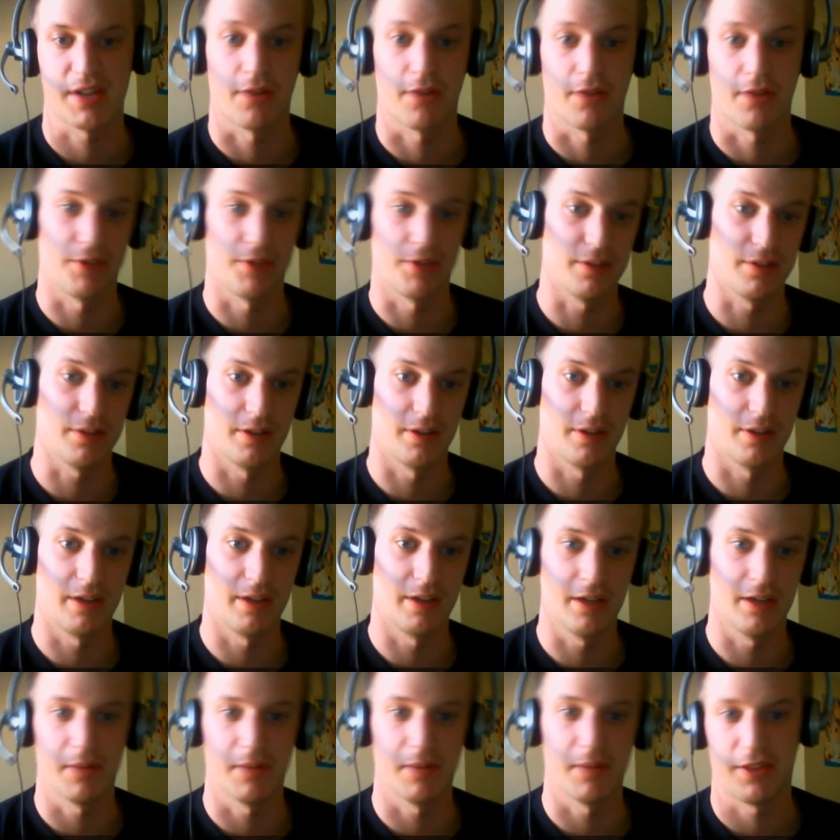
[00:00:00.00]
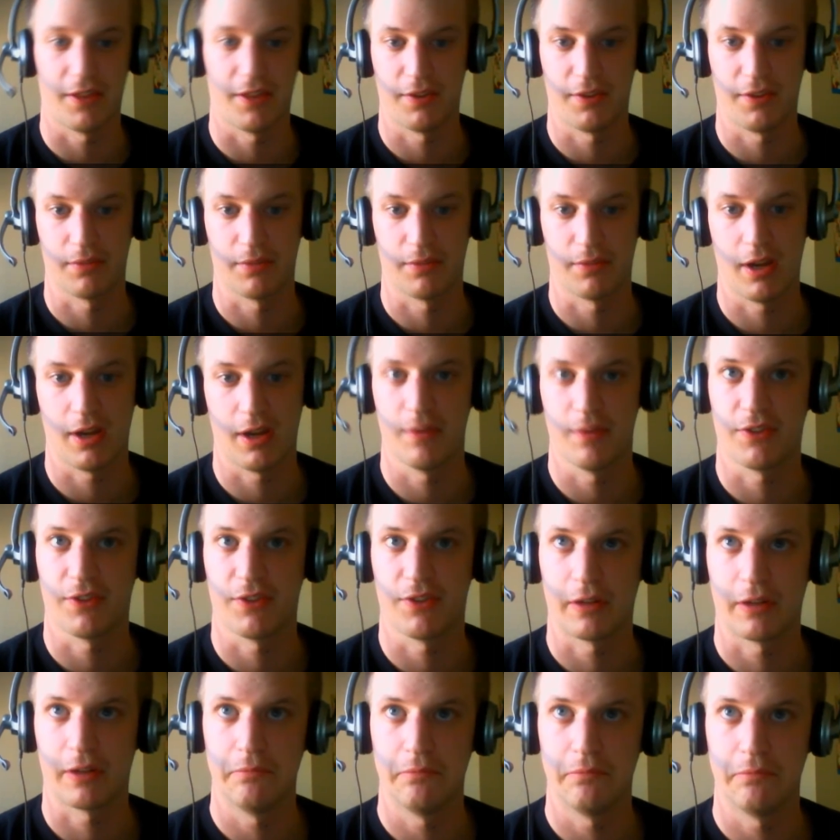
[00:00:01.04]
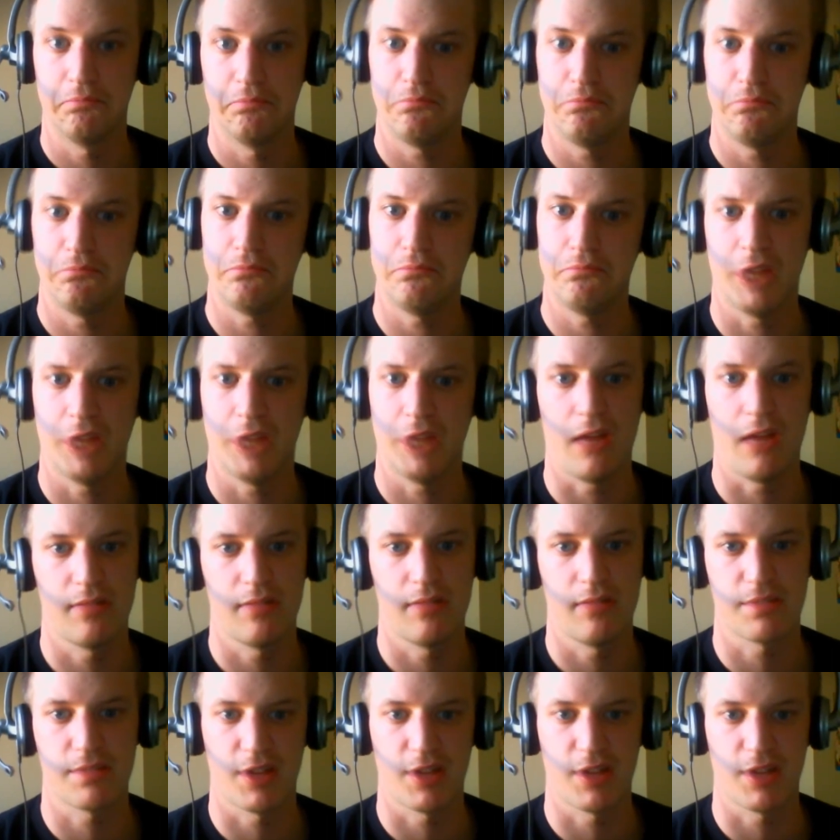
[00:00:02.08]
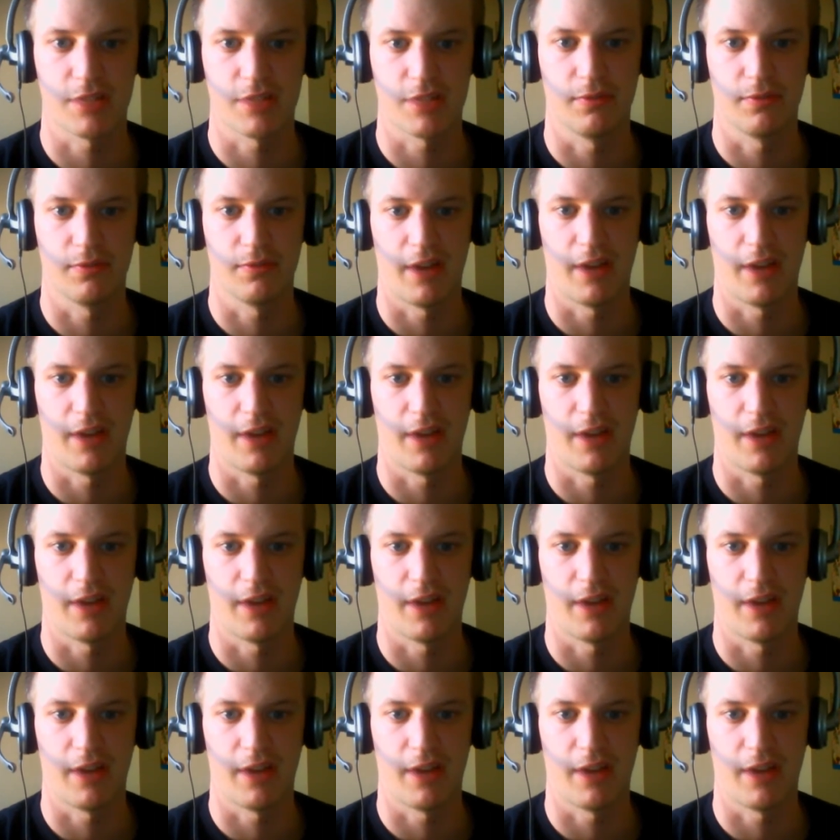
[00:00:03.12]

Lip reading: I don't think they're going to get it, but at the same time, it's like, yeah, that's plausible.